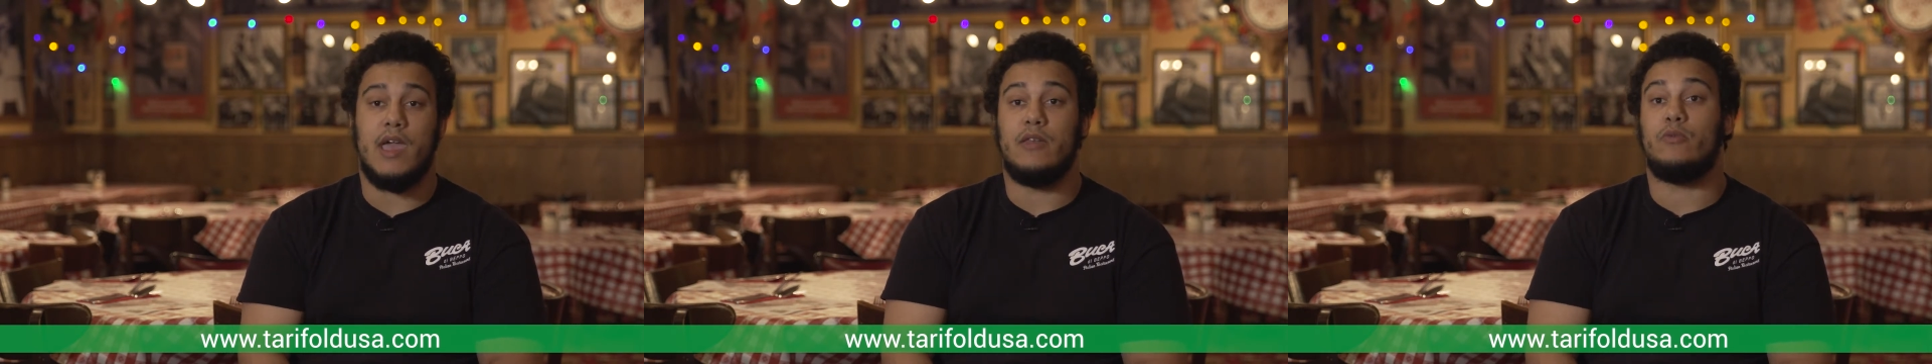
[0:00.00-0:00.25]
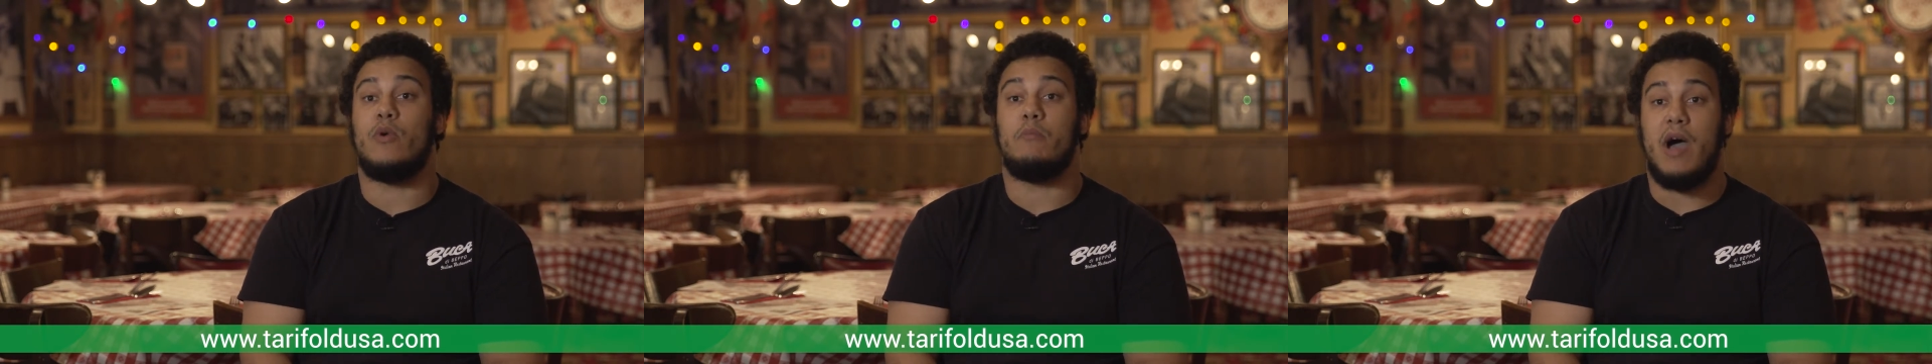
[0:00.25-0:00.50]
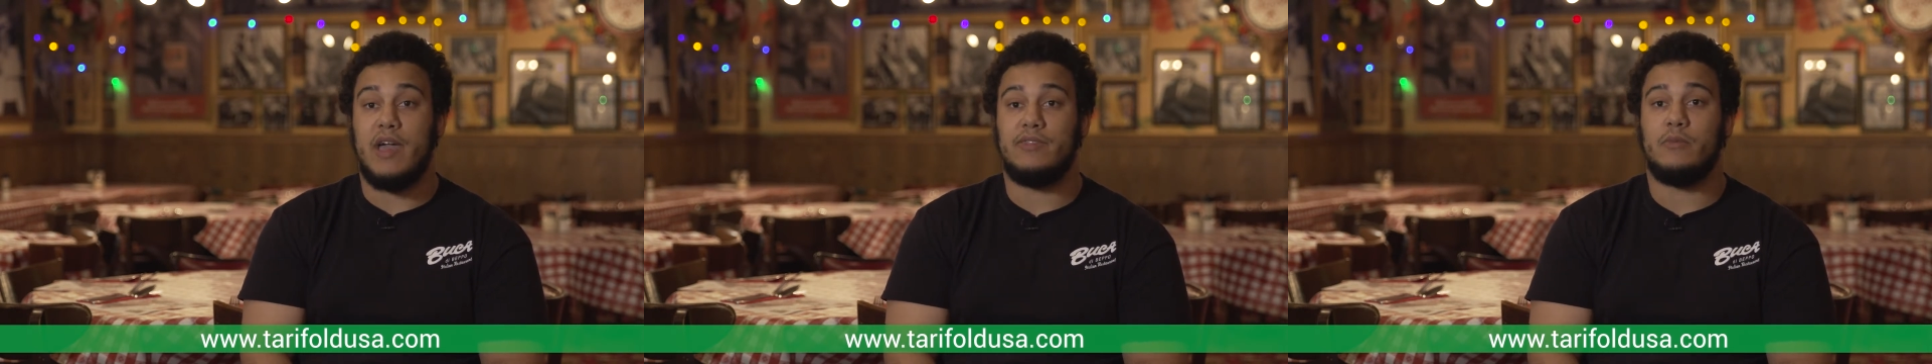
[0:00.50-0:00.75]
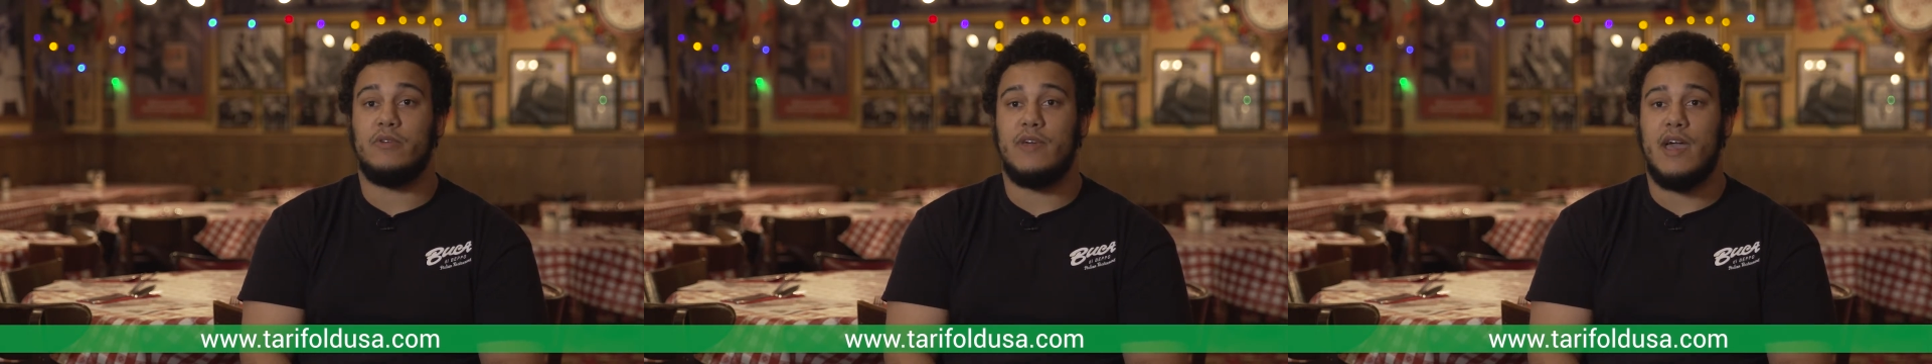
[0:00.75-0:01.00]
and remind
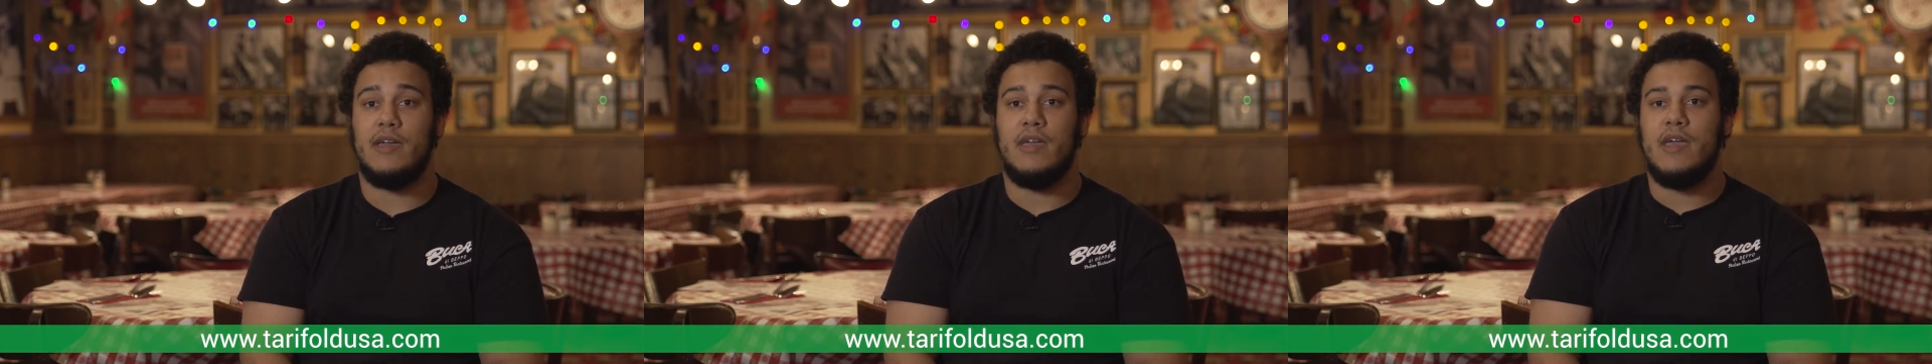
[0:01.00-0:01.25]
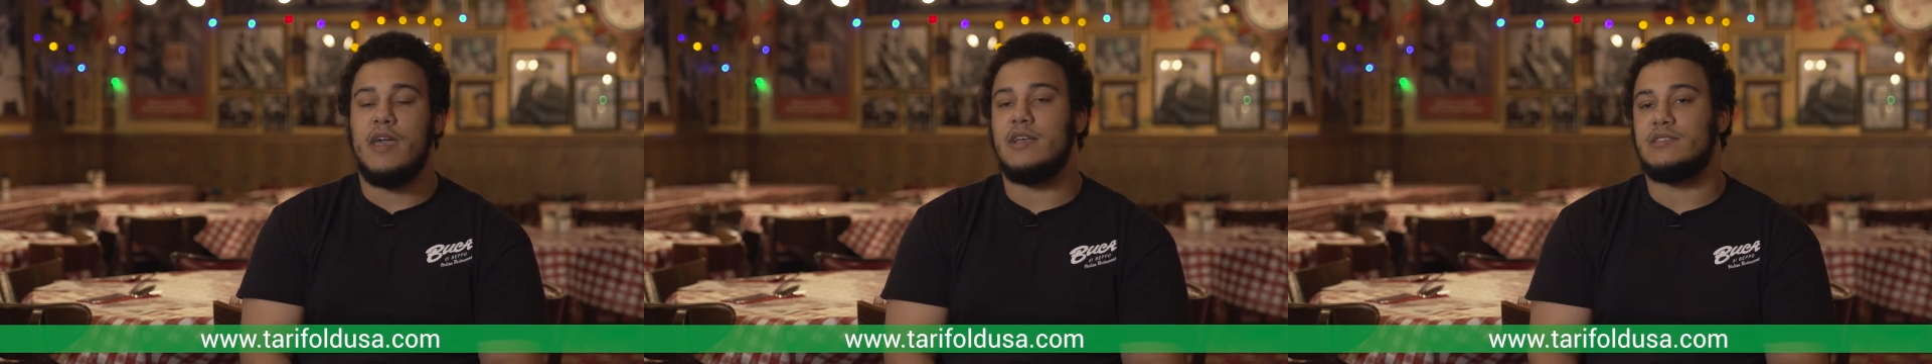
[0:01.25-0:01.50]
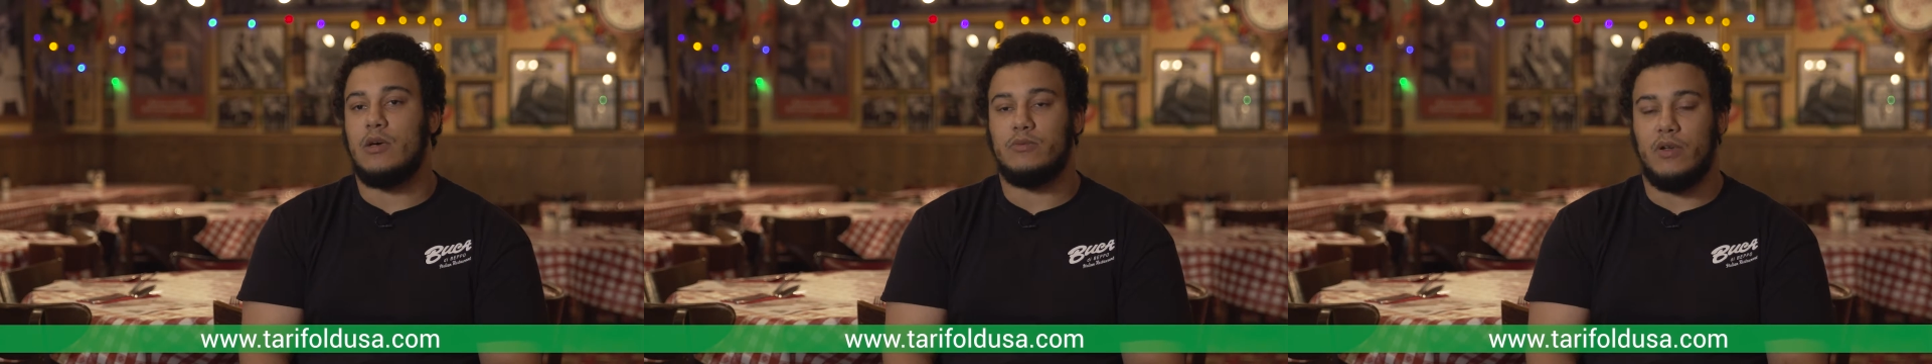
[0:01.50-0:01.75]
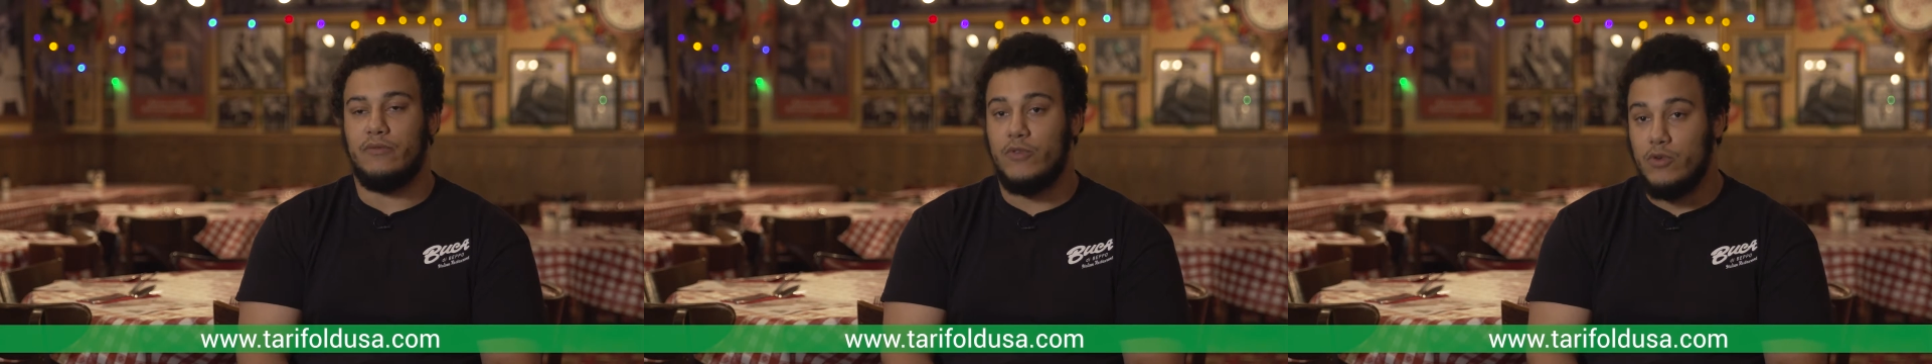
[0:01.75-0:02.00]
them of that has
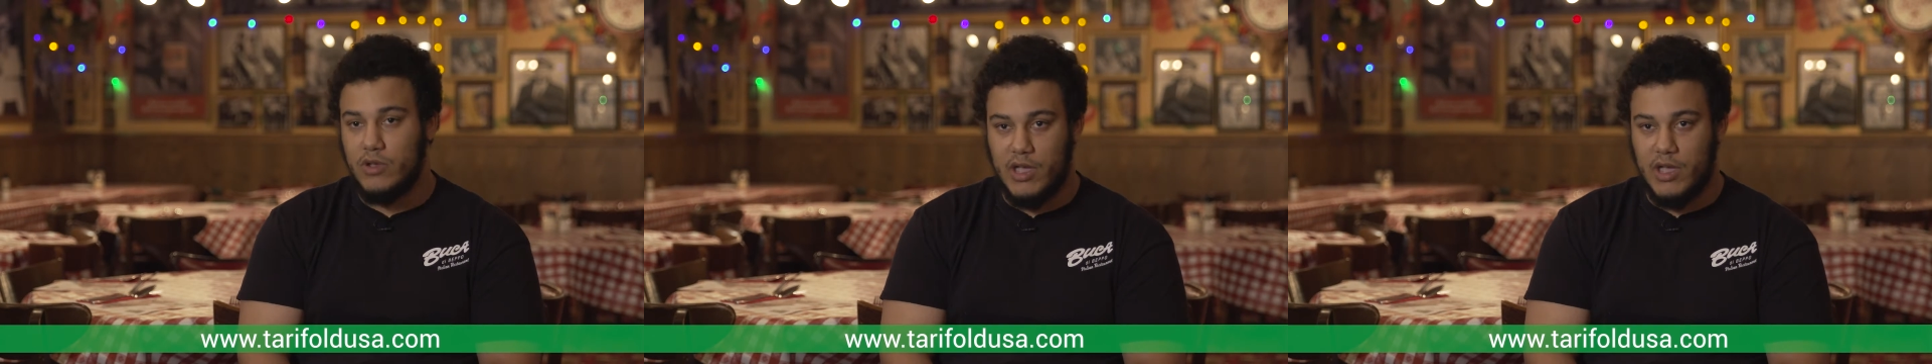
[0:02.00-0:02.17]
helped on food